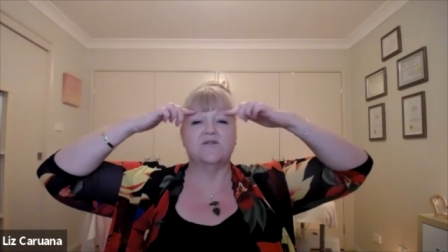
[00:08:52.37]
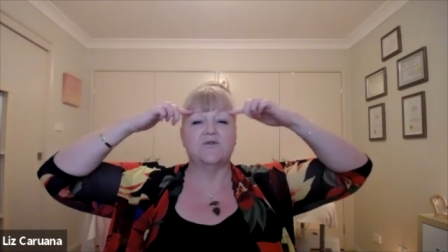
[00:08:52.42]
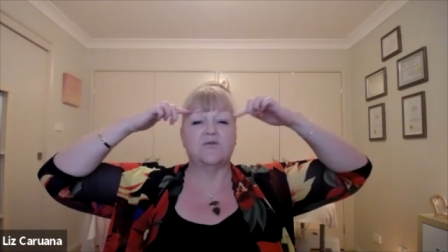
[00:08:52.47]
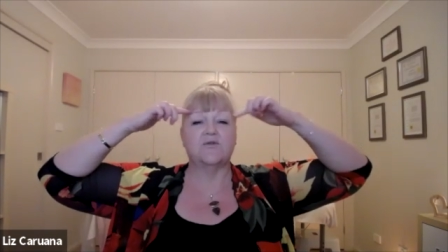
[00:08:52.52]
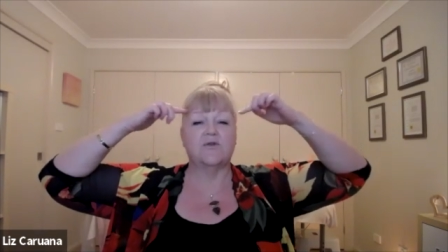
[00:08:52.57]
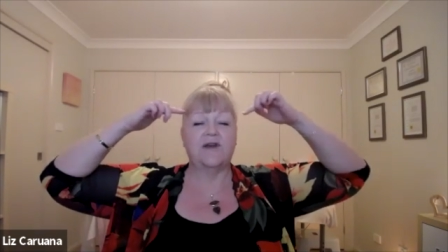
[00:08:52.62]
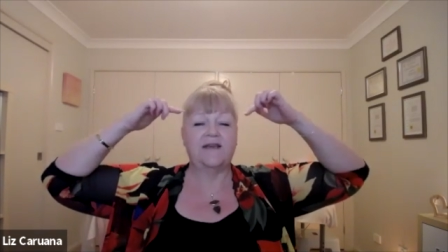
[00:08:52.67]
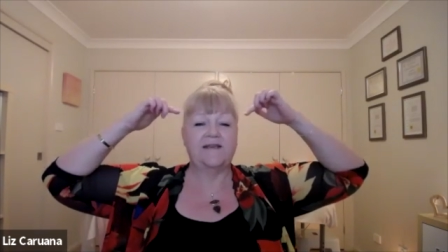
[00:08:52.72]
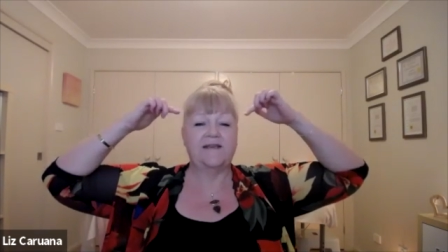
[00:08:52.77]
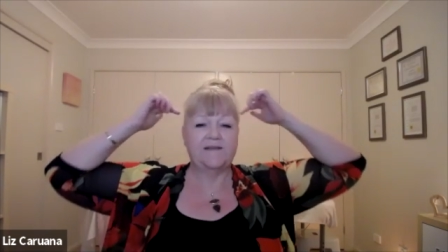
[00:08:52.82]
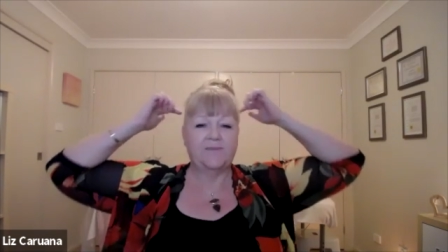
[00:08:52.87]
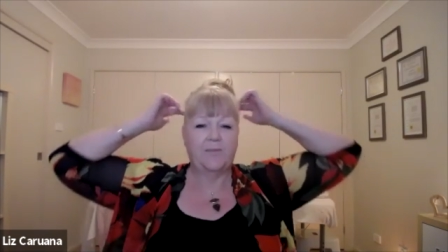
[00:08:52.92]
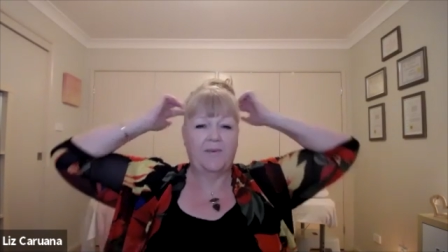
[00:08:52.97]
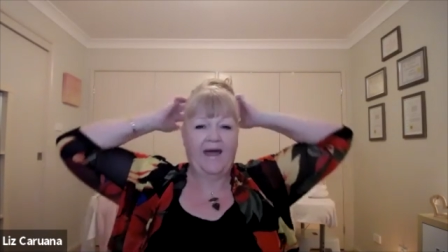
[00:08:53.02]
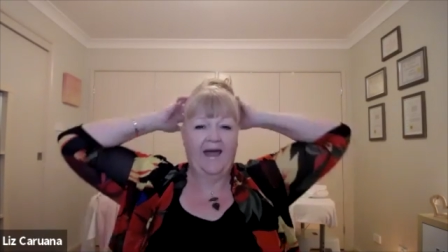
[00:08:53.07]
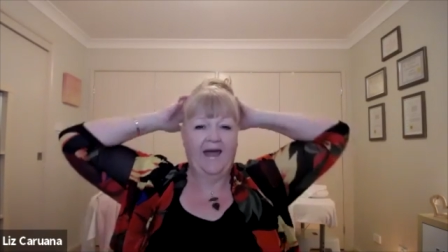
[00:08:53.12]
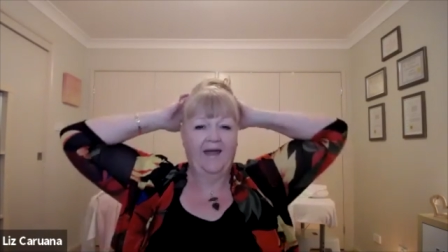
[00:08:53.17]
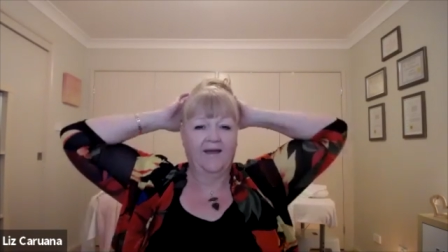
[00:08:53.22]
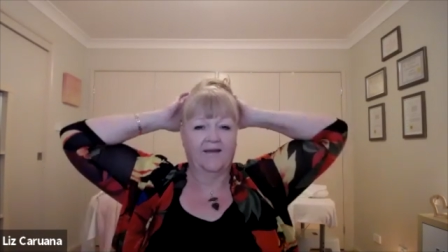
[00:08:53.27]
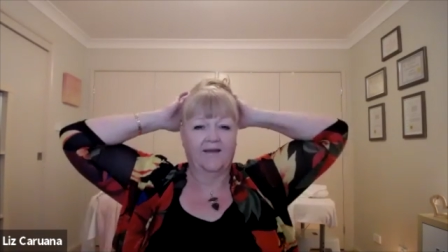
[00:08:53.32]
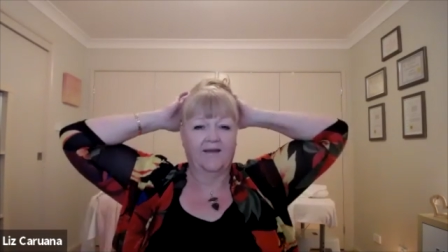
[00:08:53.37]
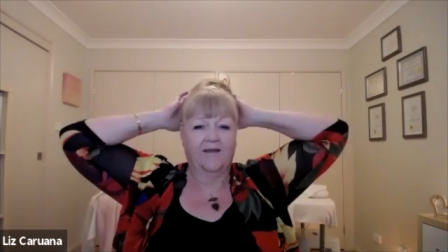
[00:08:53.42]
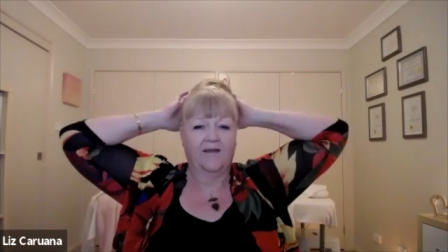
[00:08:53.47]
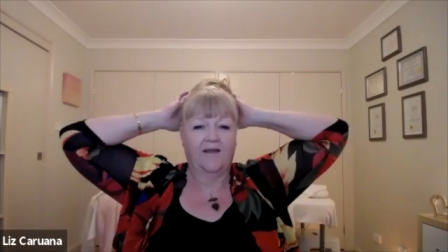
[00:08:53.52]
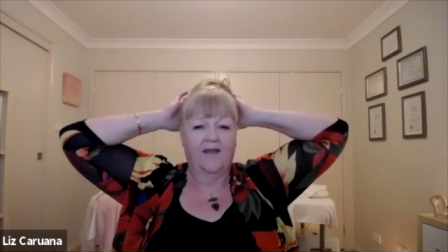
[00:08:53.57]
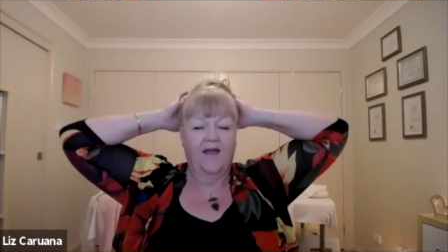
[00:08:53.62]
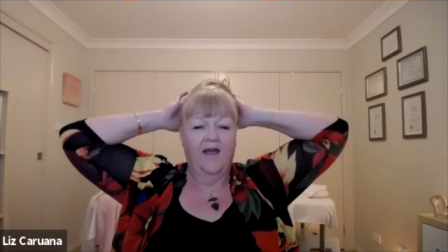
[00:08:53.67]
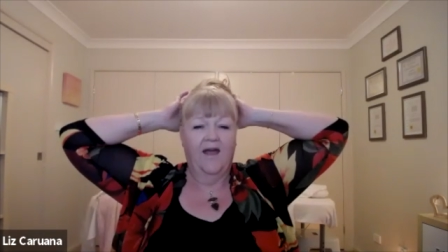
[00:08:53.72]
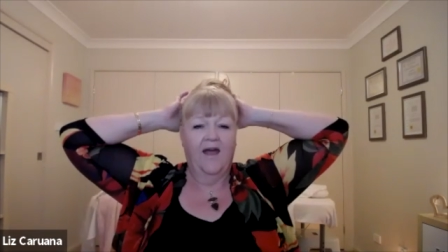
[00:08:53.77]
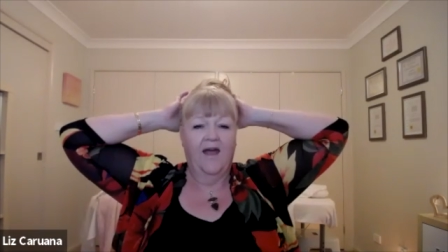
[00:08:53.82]
trace back,
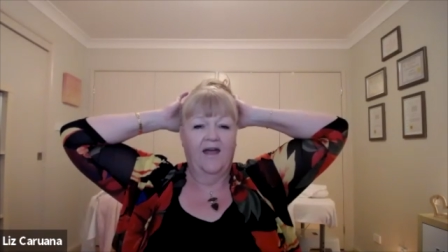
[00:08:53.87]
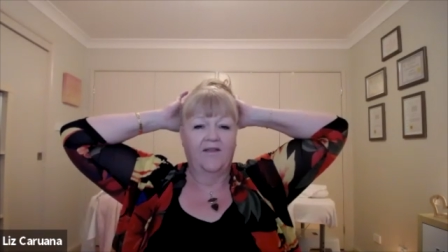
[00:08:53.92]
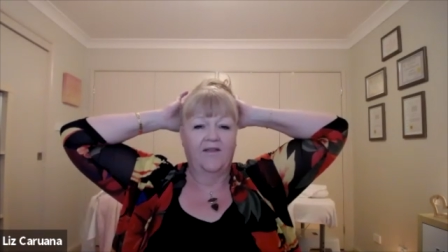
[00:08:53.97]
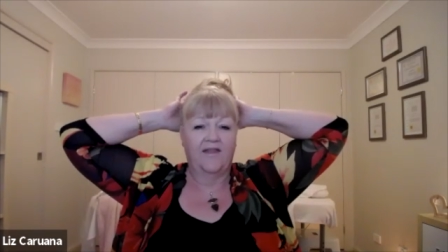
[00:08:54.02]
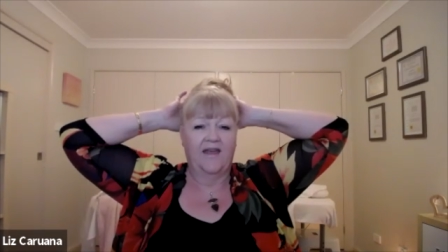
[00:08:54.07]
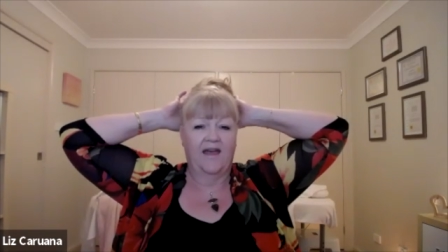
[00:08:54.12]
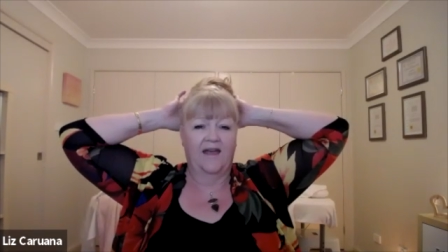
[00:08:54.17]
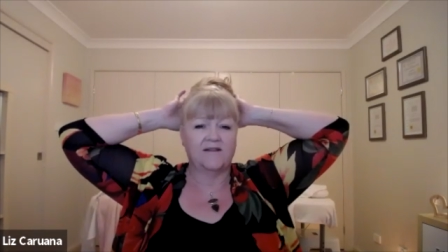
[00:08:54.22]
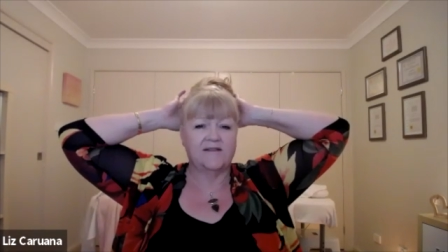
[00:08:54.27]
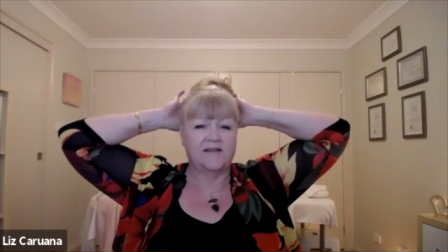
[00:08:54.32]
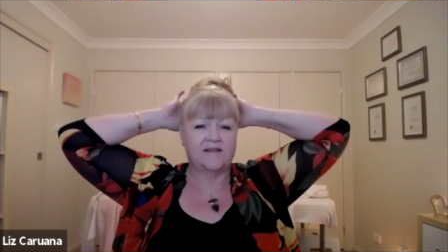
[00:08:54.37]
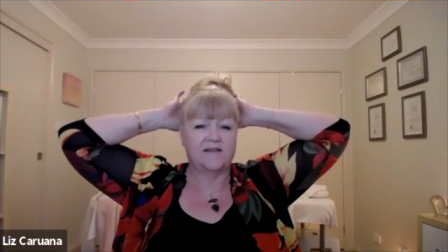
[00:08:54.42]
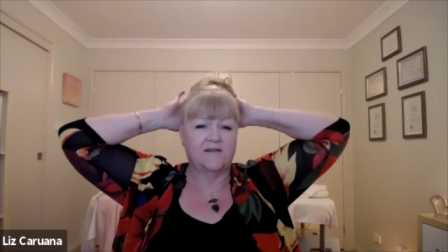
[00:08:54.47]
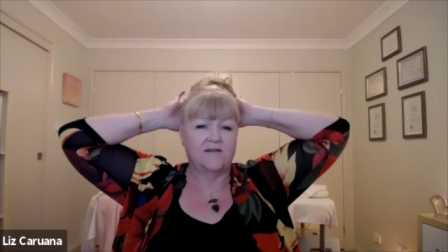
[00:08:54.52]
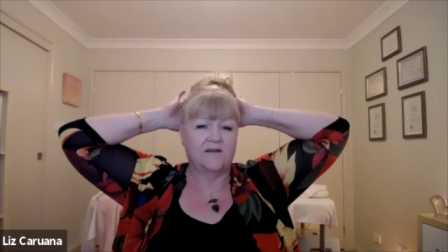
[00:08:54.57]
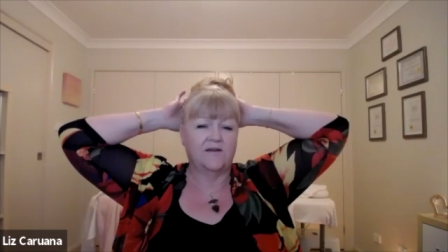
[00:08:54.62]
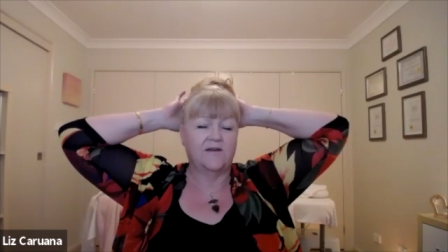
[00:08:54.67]
and that's